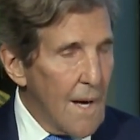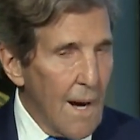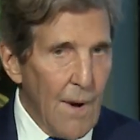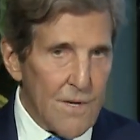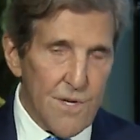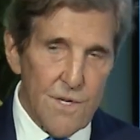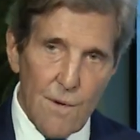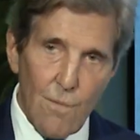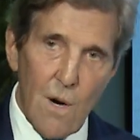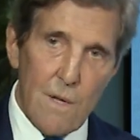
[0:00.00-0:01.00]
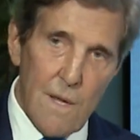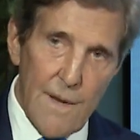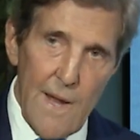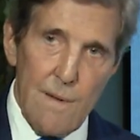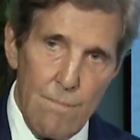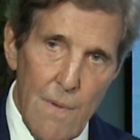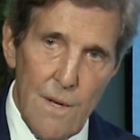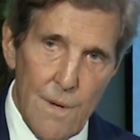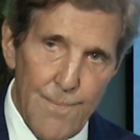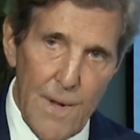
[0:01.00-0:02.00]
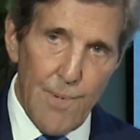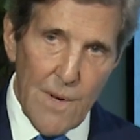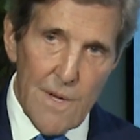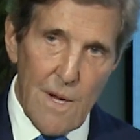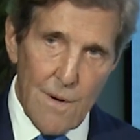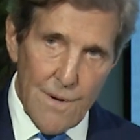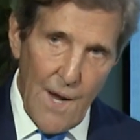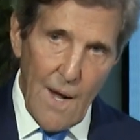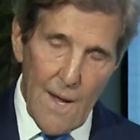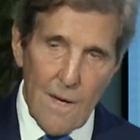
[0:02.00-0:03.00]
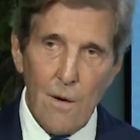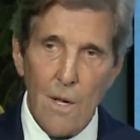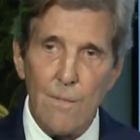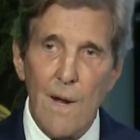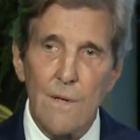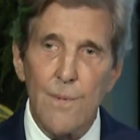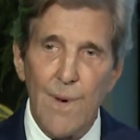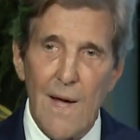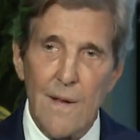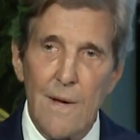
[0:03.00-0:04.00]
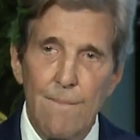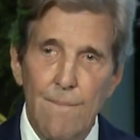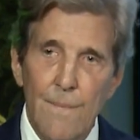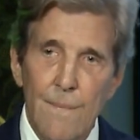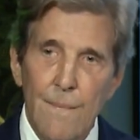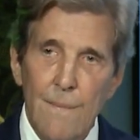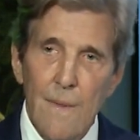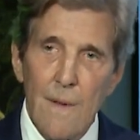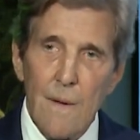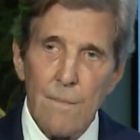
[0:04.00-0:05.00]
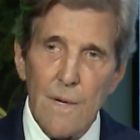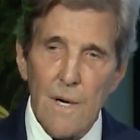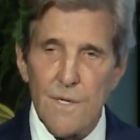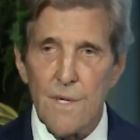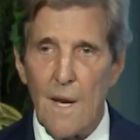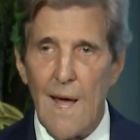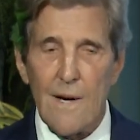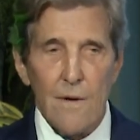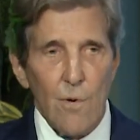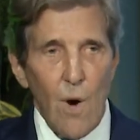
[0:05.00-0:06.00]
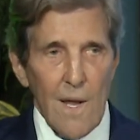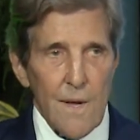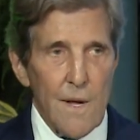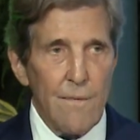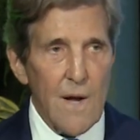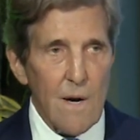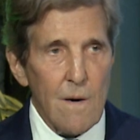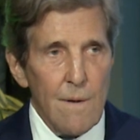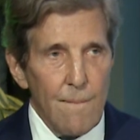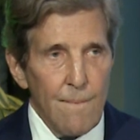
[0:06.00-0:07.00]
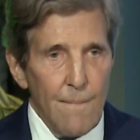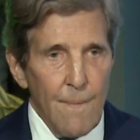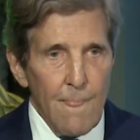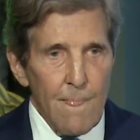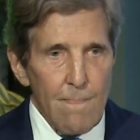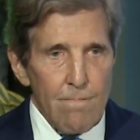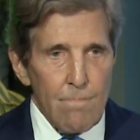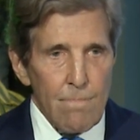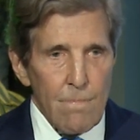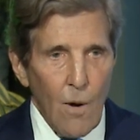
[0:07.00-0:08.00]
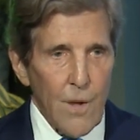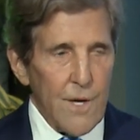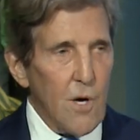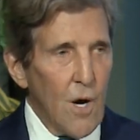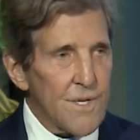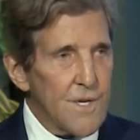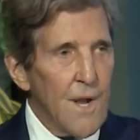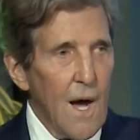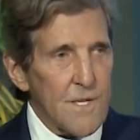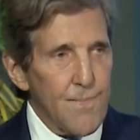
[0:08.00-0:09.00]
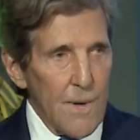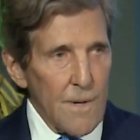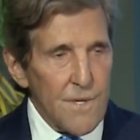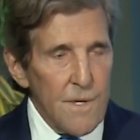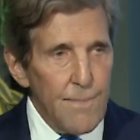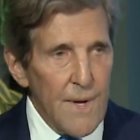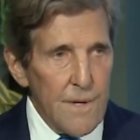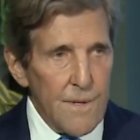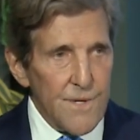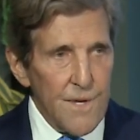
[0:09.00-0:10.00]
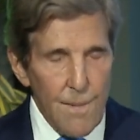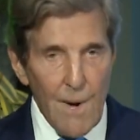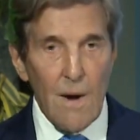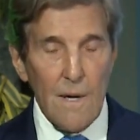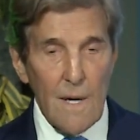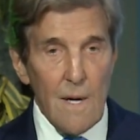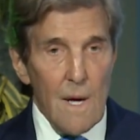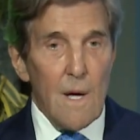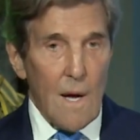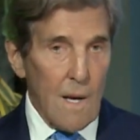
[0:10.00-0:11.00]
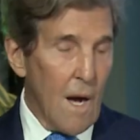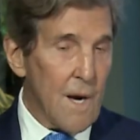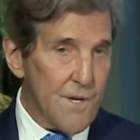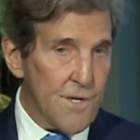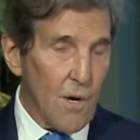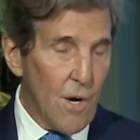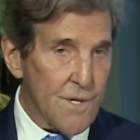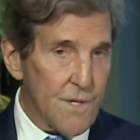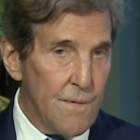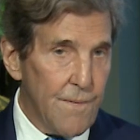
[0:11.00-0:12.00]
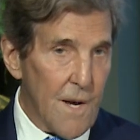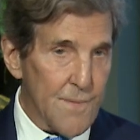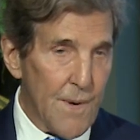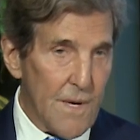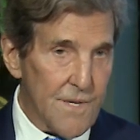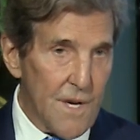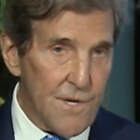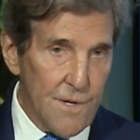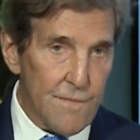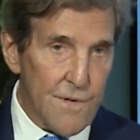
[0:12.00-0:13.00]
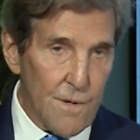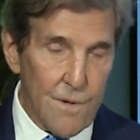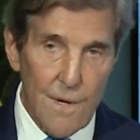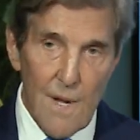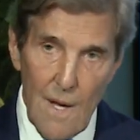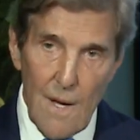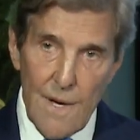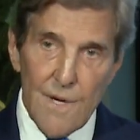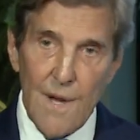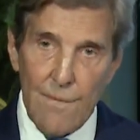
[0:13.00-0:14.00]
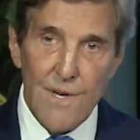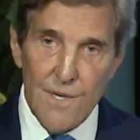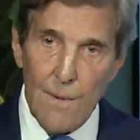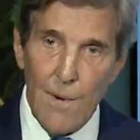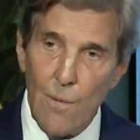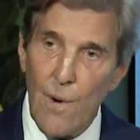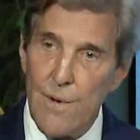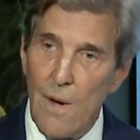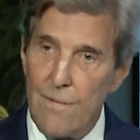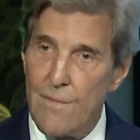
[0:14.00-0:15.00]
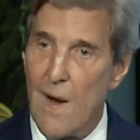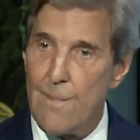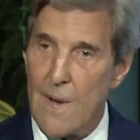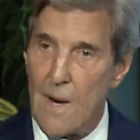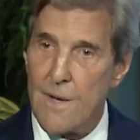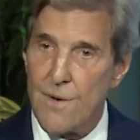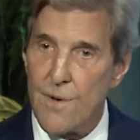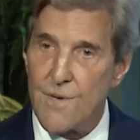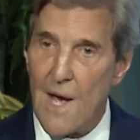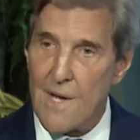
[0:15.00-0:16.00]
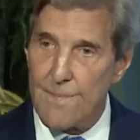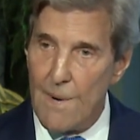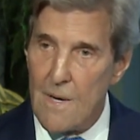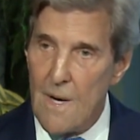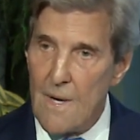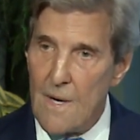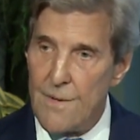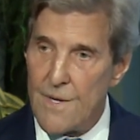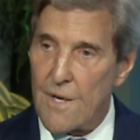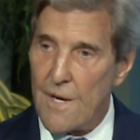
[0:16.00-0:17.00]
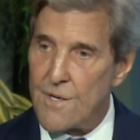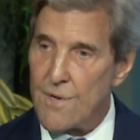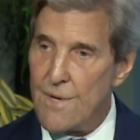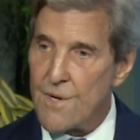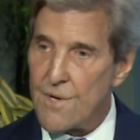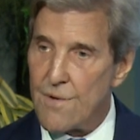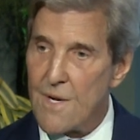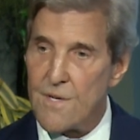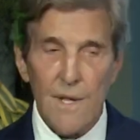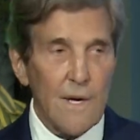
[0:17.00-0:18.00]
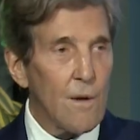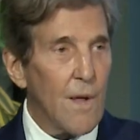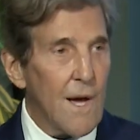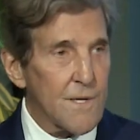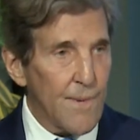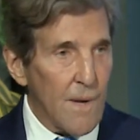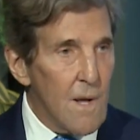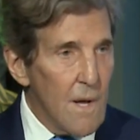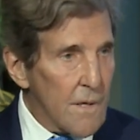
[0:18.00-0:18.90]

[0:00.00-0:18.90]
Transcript: How much is it worth that 8 million people a year are dying all around the planet because of the lack of quality of air? Or the costs in hospitals in the billions. In America, the largest cost of hospitalization of children is every summer when you have environmentally induced asthma and kids are in distress and they go to the hospital.